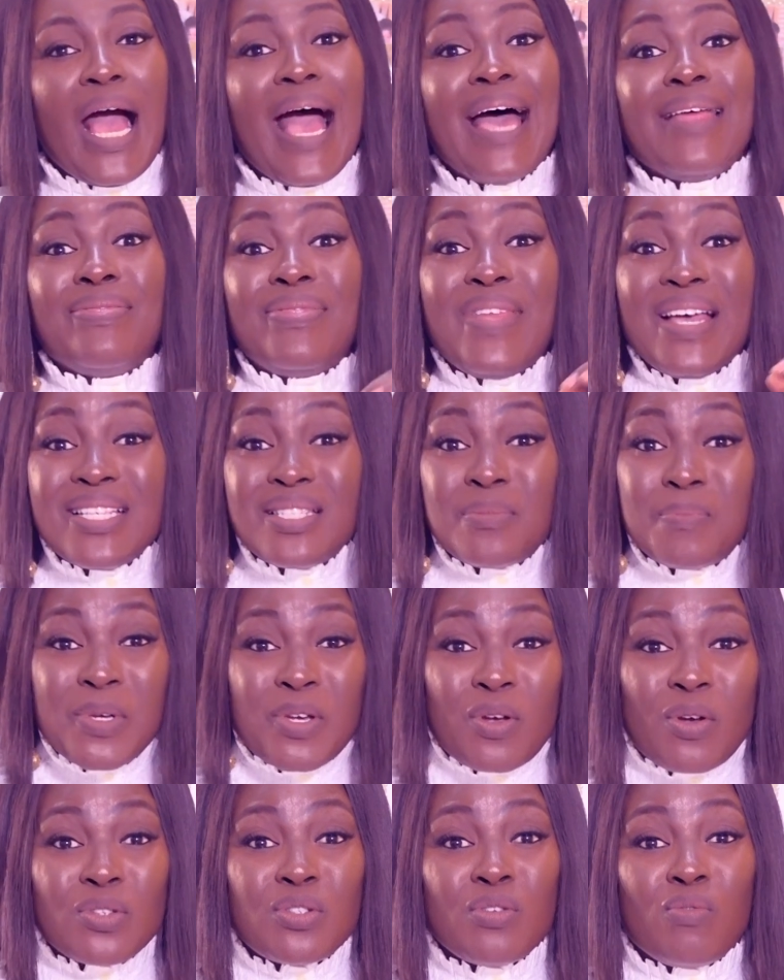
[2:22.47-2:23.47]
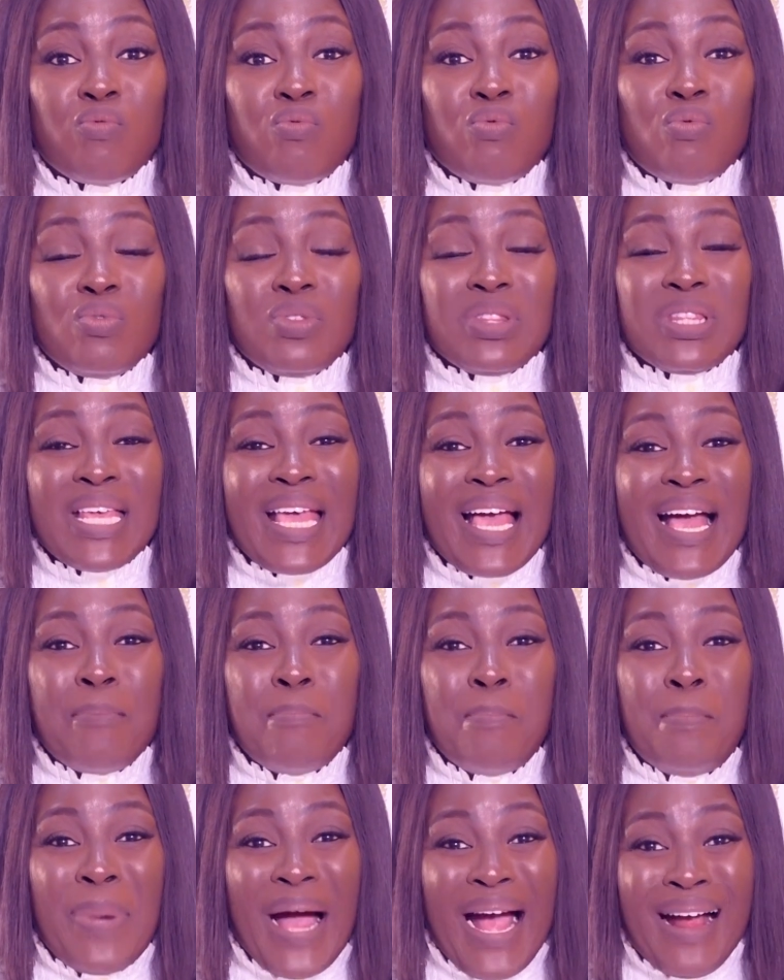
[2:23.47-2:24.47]
And that's because of their
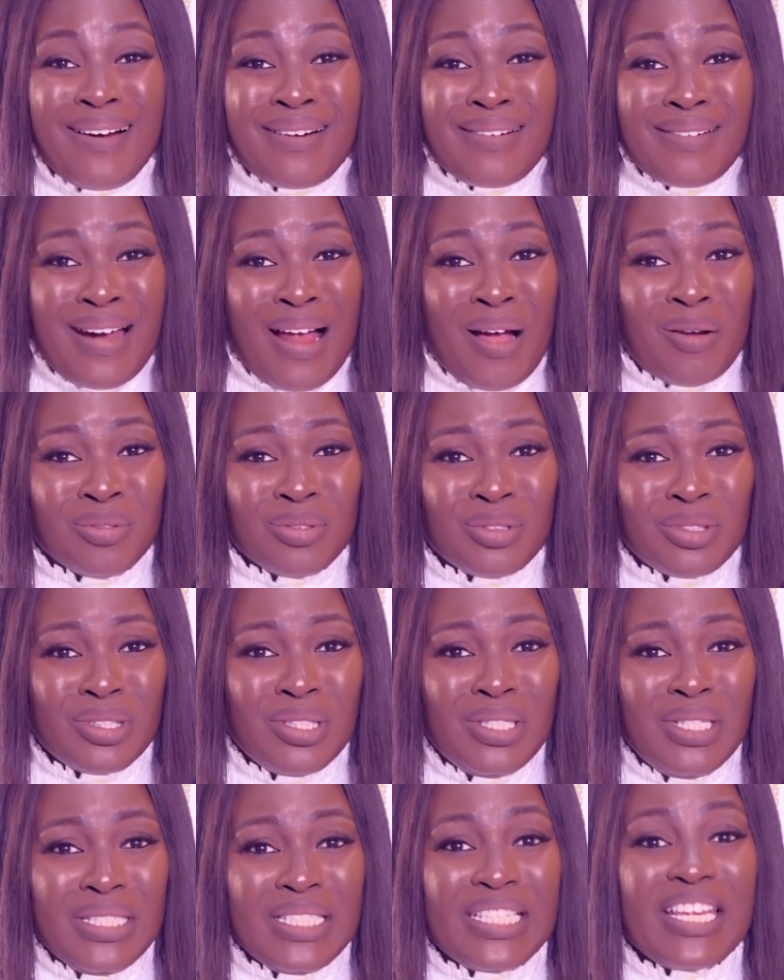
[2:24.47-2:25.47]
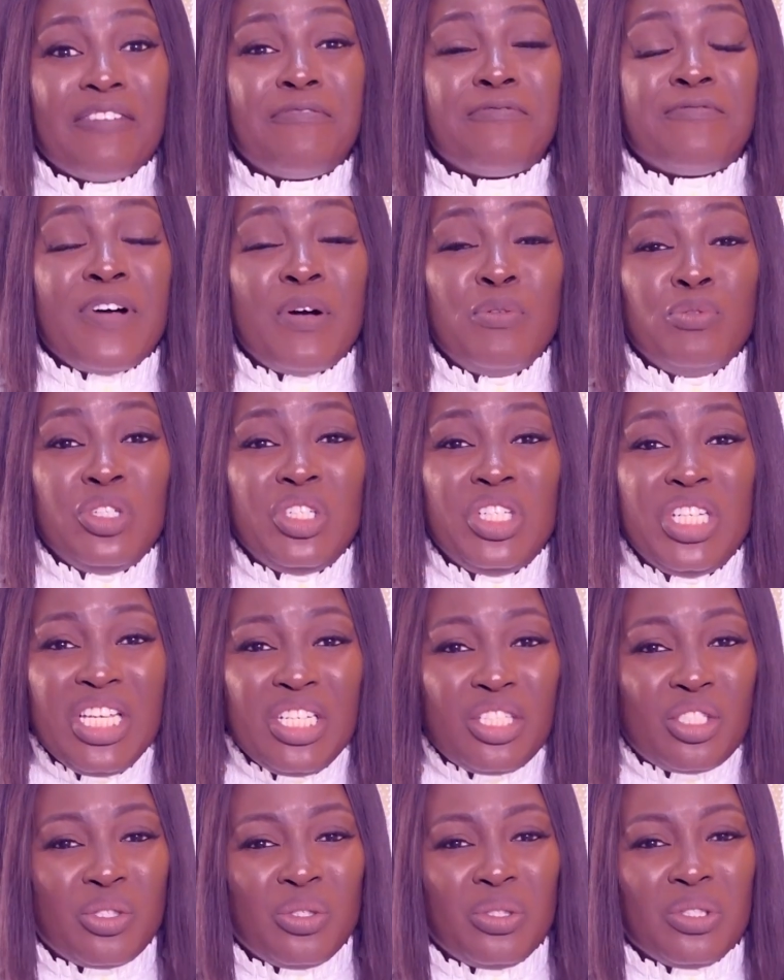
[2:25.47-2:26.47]
background. Their
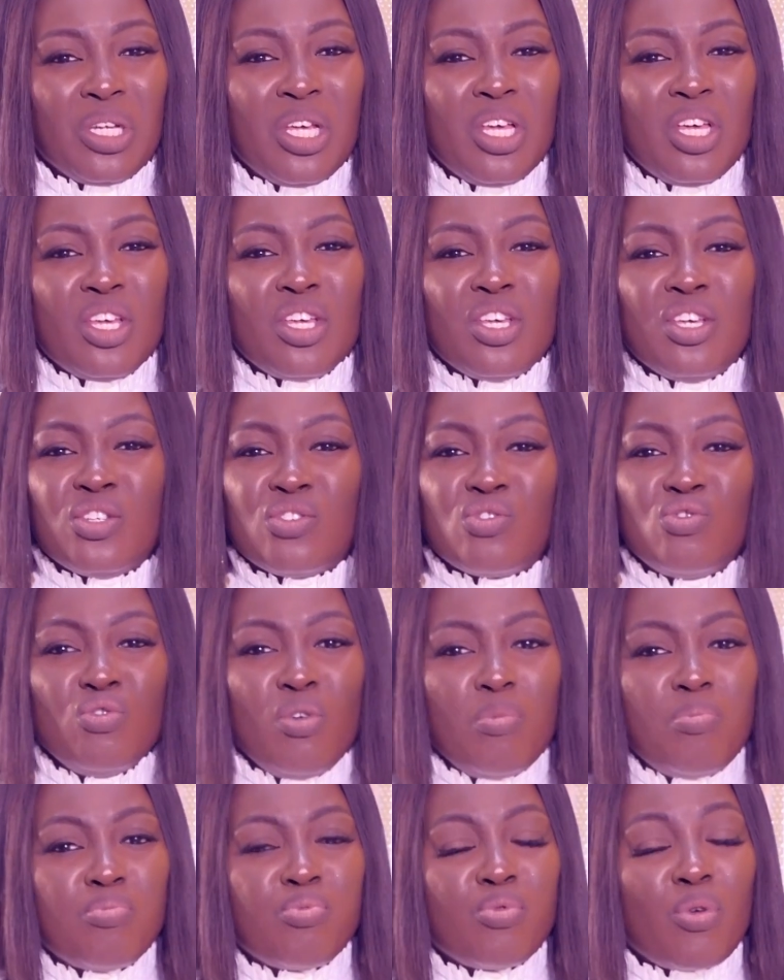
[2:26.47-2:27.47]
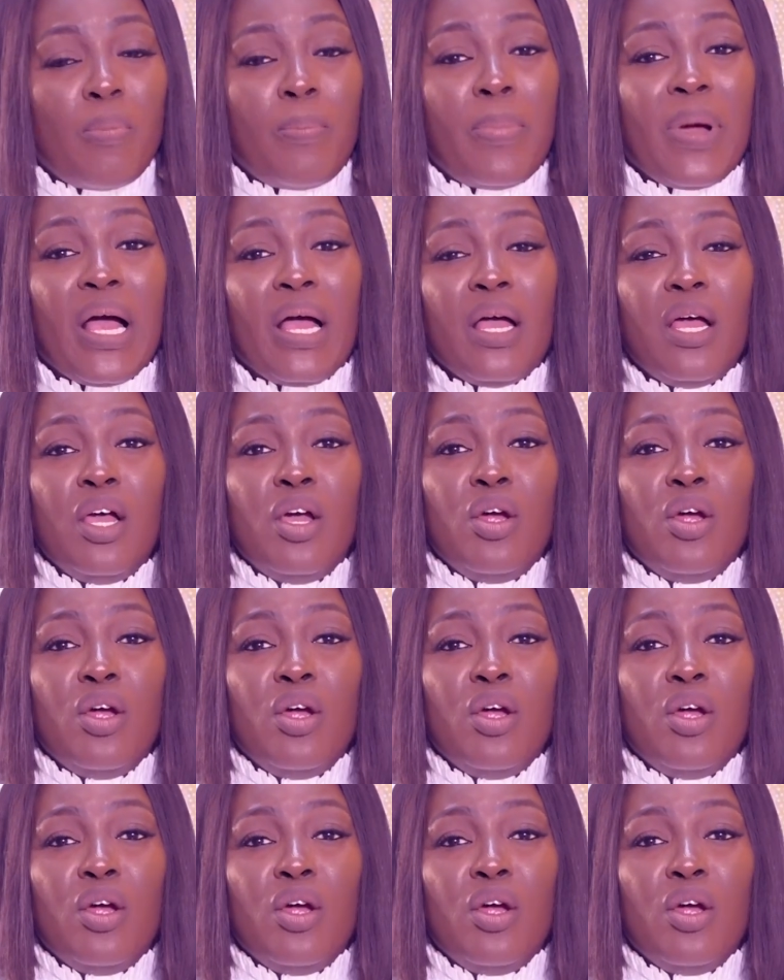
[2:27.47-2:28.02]
foundation is not proper.